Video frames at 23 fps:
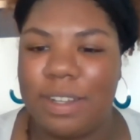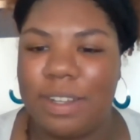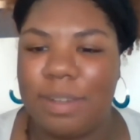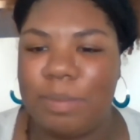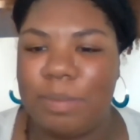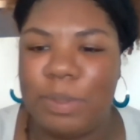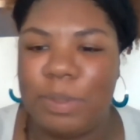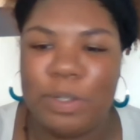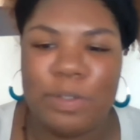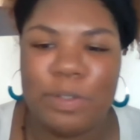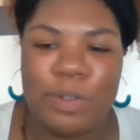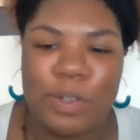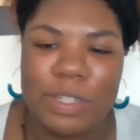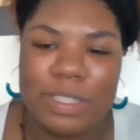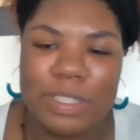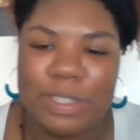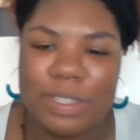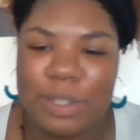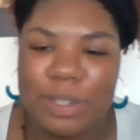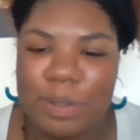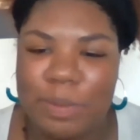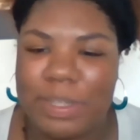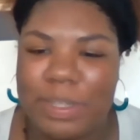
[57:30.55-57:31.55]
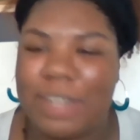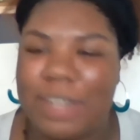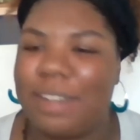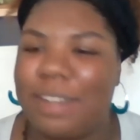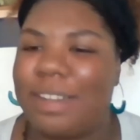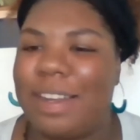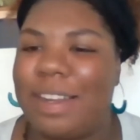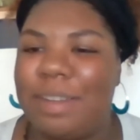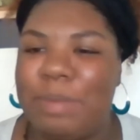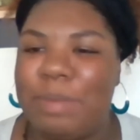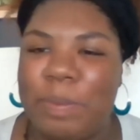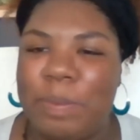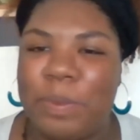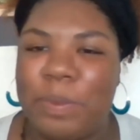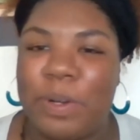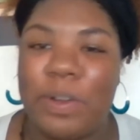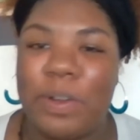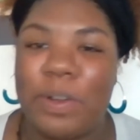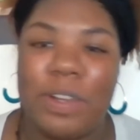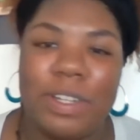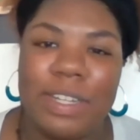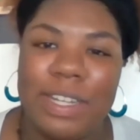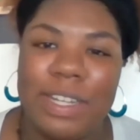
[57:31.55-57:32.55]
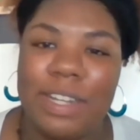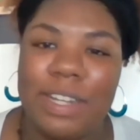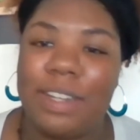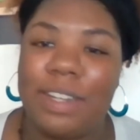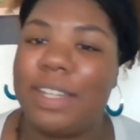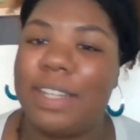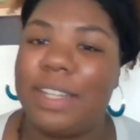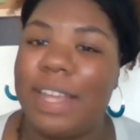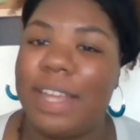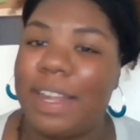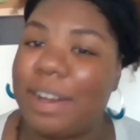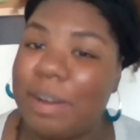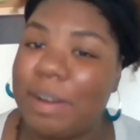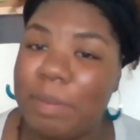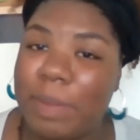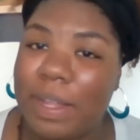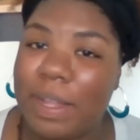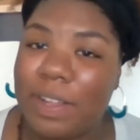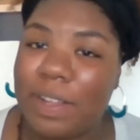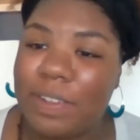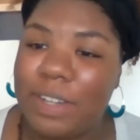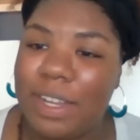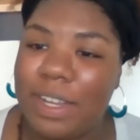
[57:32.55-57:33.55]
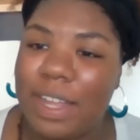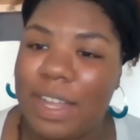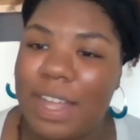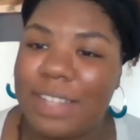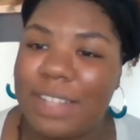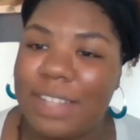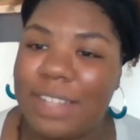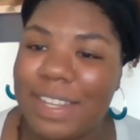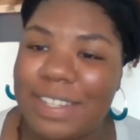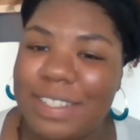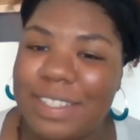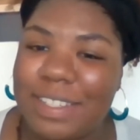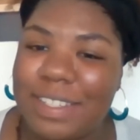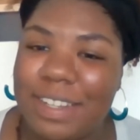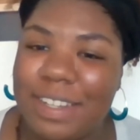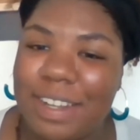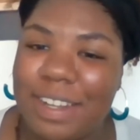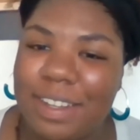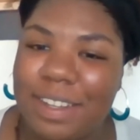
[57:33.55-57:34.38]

beautiful and dope that a lot of people are on here and care about election,